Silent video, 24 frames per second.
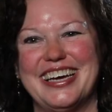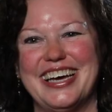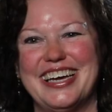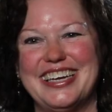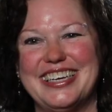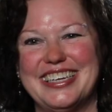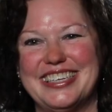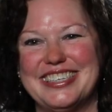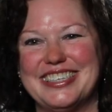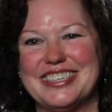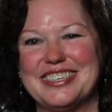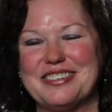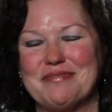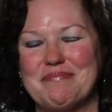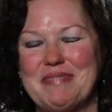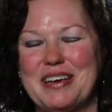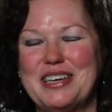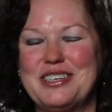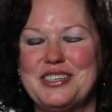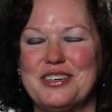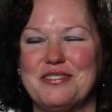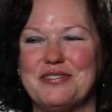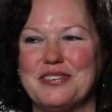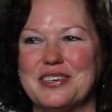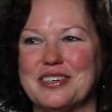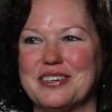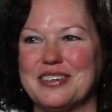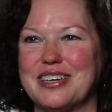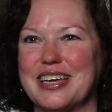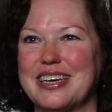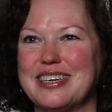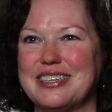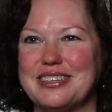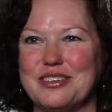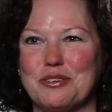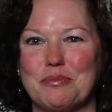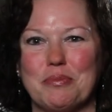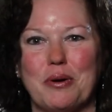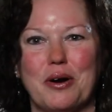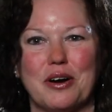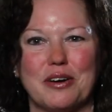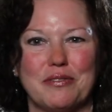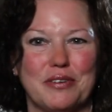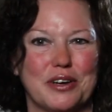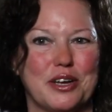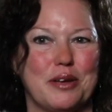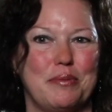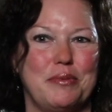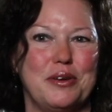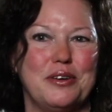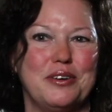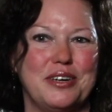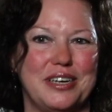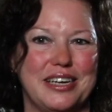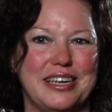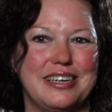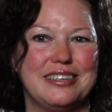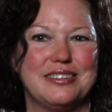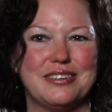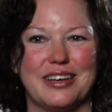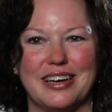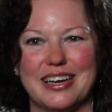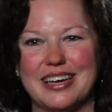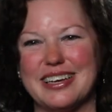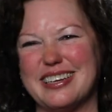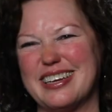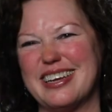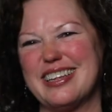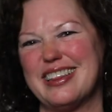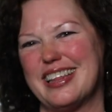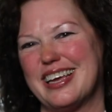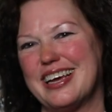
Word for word: And it just makes you feel like you're part of a community, so I, I